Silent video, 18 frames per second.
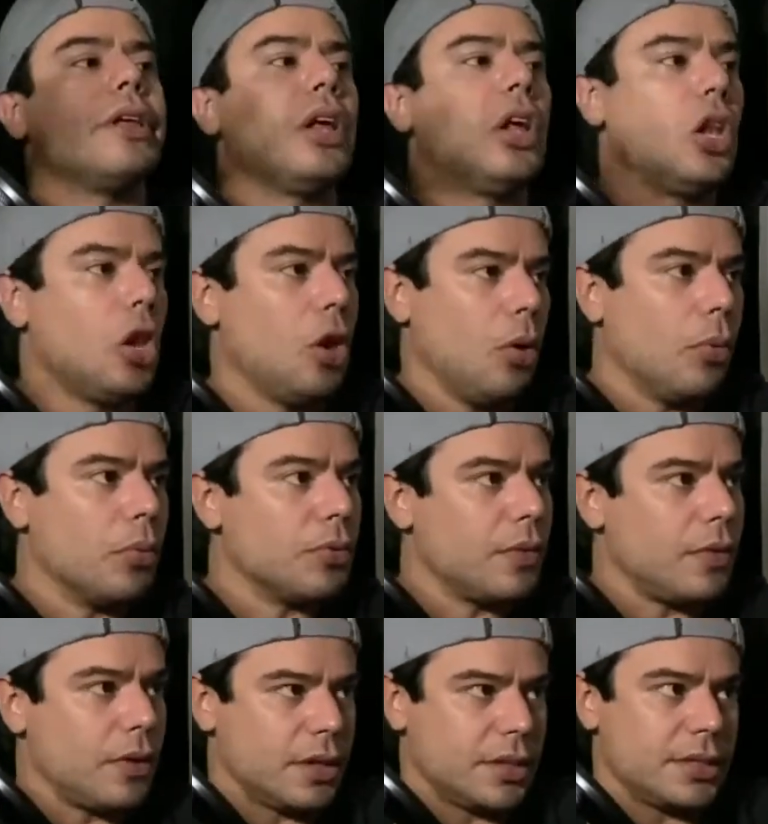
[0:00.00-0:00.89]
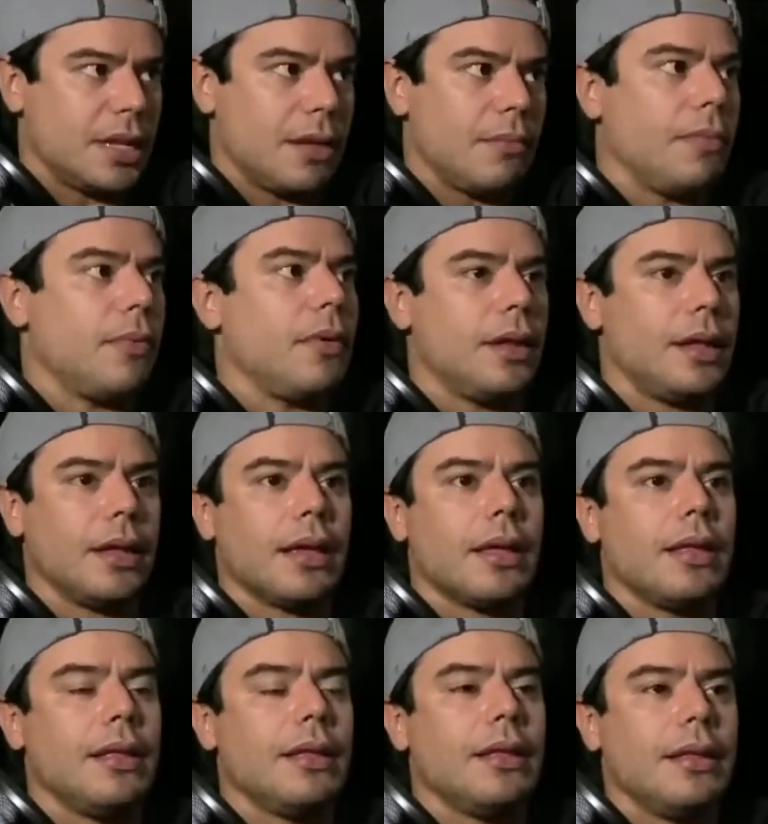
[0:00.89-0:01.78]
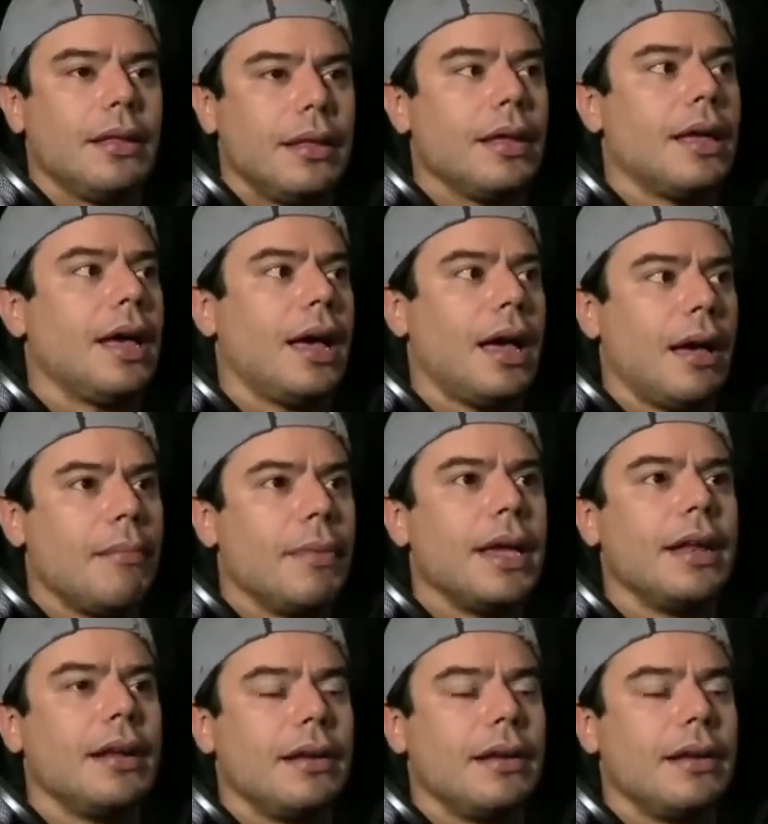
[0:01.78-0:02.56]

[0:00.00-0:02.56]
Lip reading: Globes, for example, I mean,